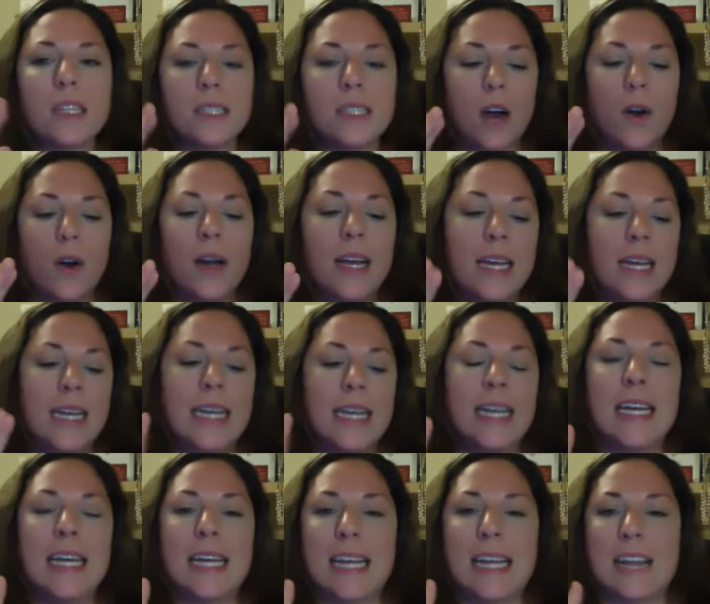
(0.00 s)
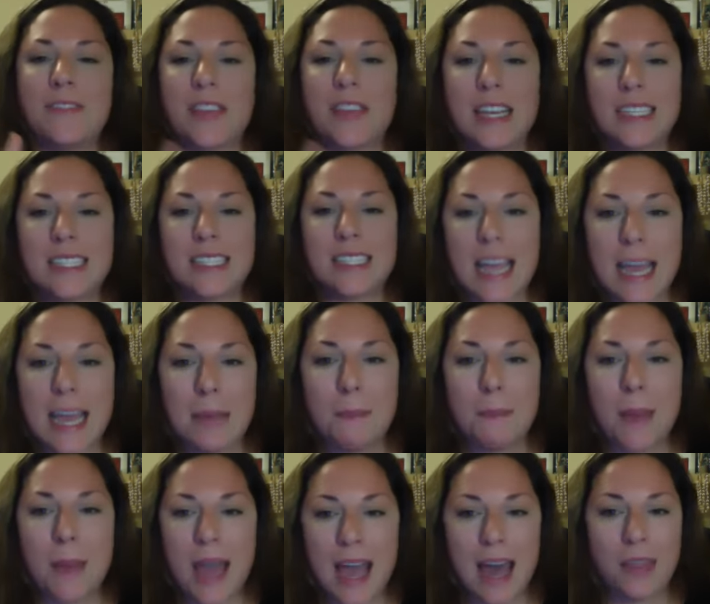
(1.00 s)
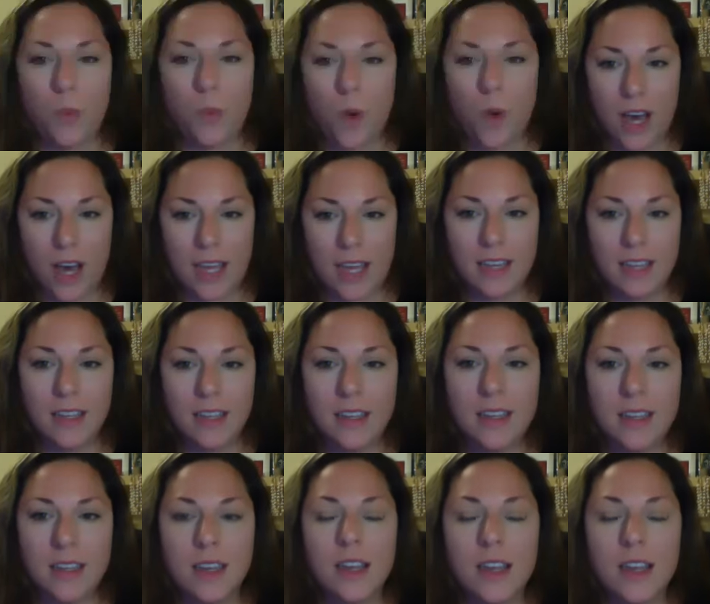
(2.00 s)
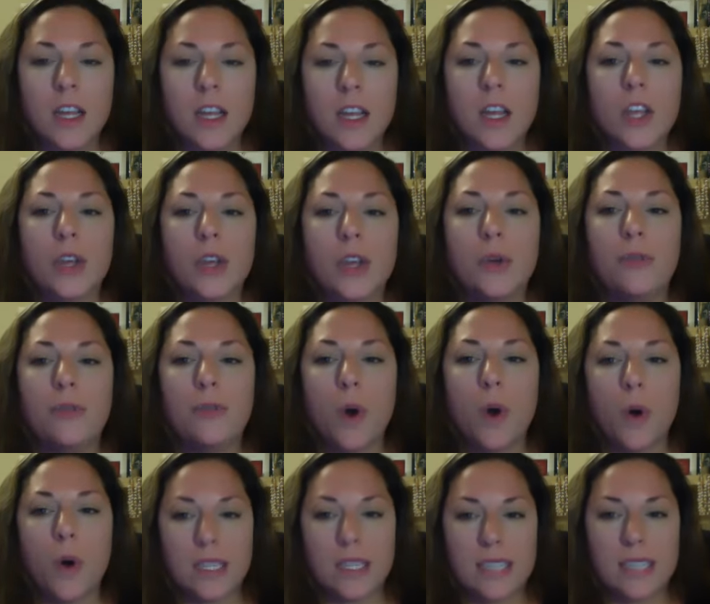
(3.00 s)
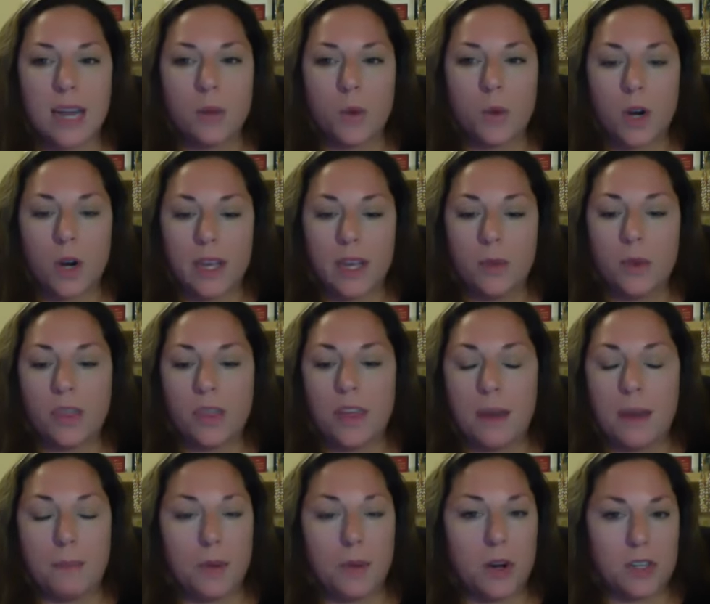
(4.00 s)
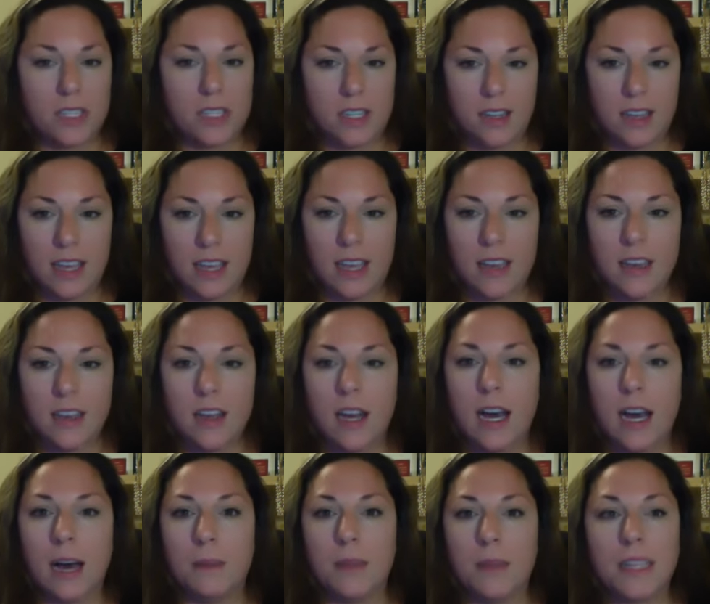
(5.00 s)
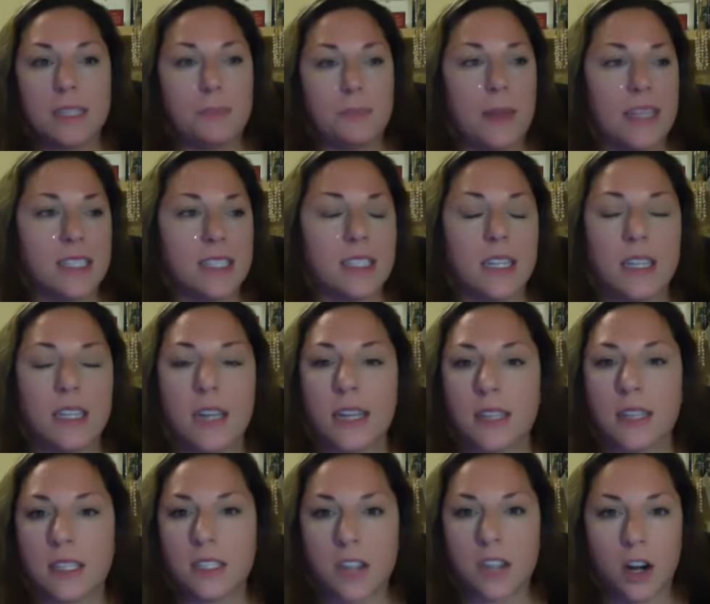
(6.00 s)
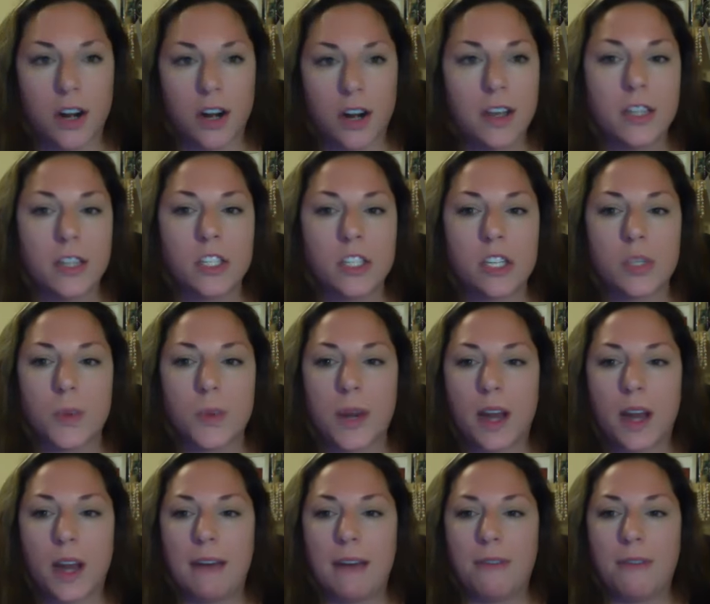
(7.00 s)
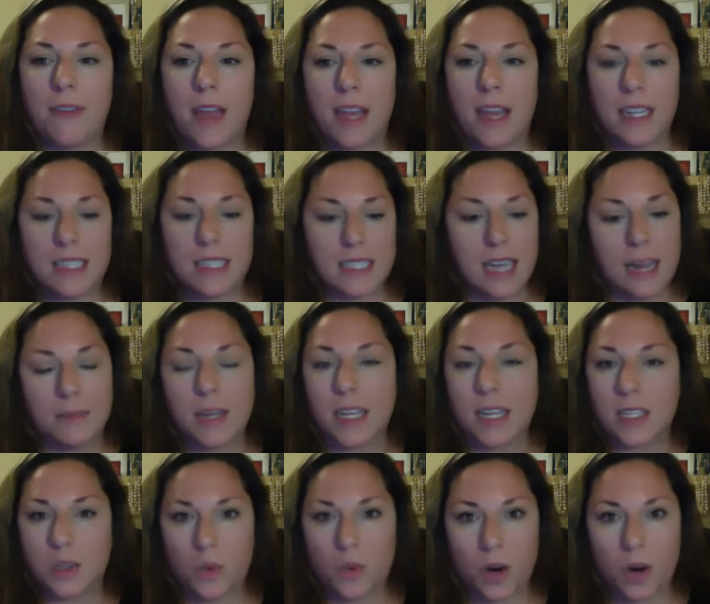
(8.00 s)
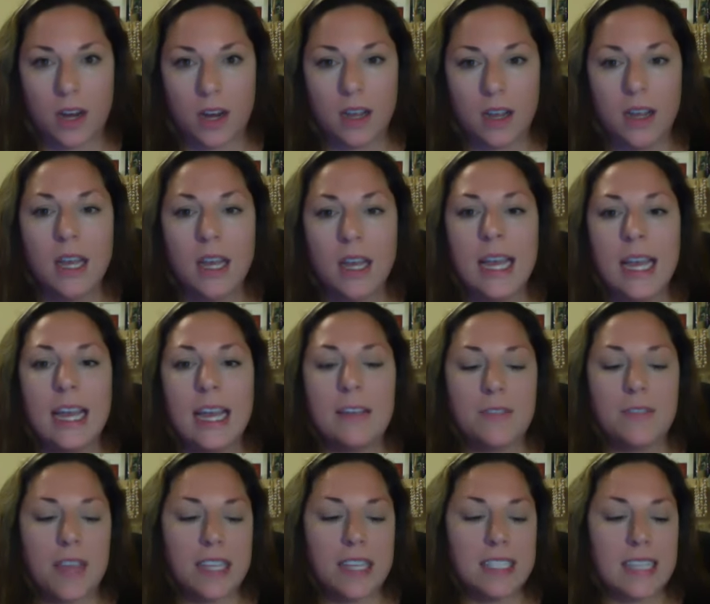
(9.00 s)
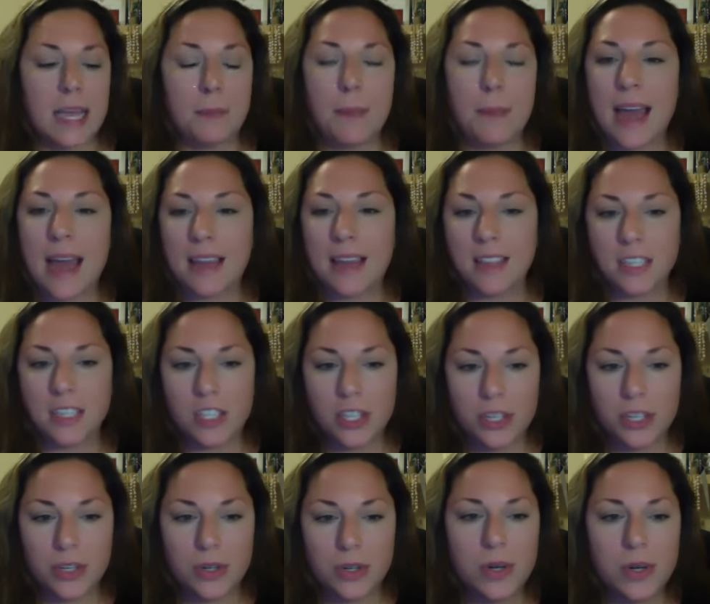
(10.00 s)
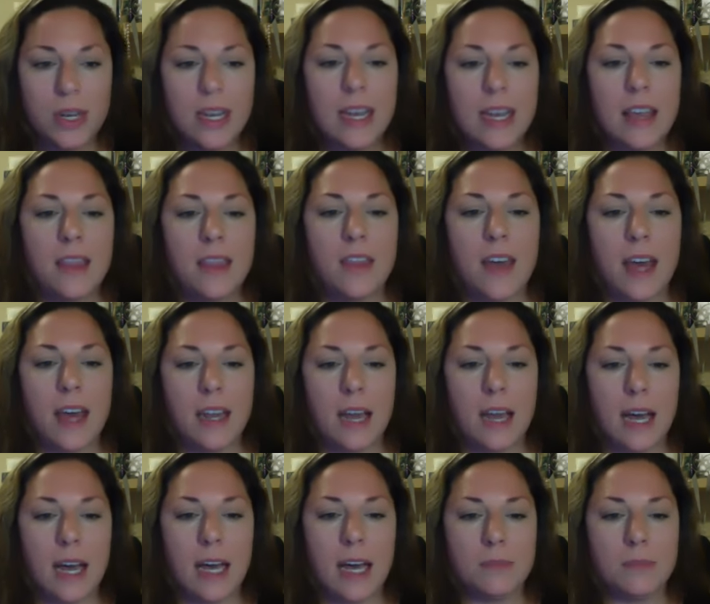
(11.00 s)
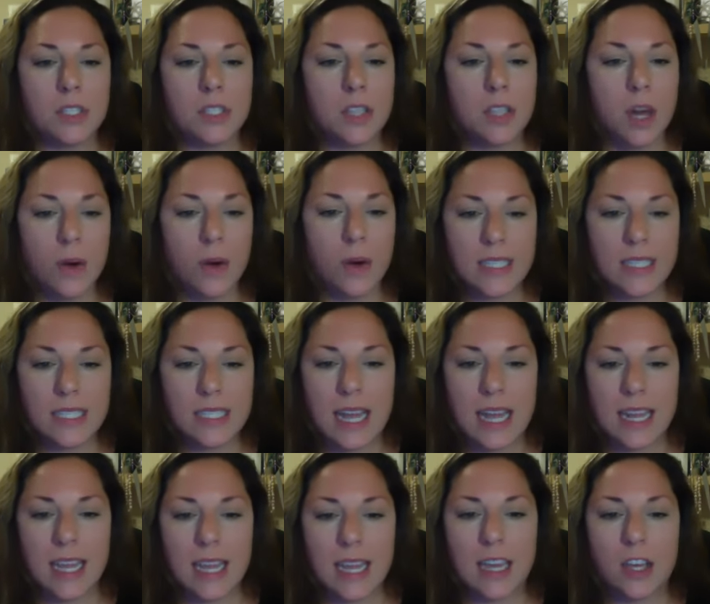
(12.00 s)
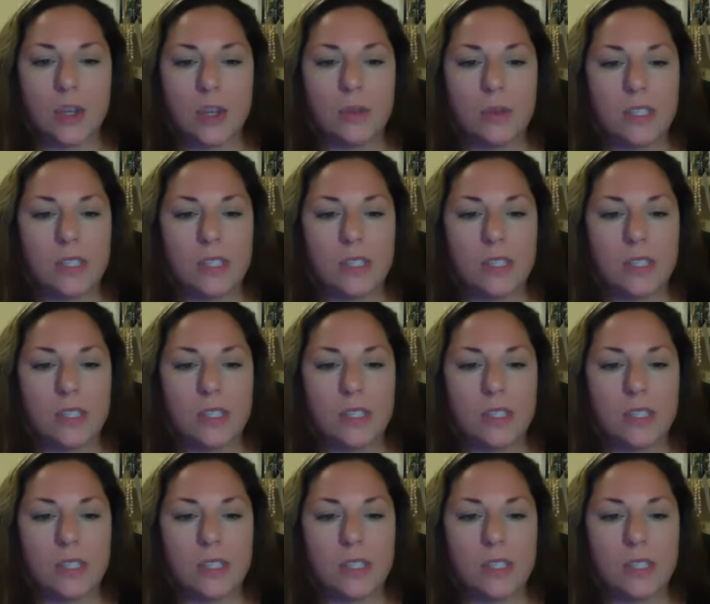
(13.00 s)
So if they say path 1, you focus on working with them personally. It's basically like the starting gun just went off and it's time to get to work. If they say path 2, then slow and steady, you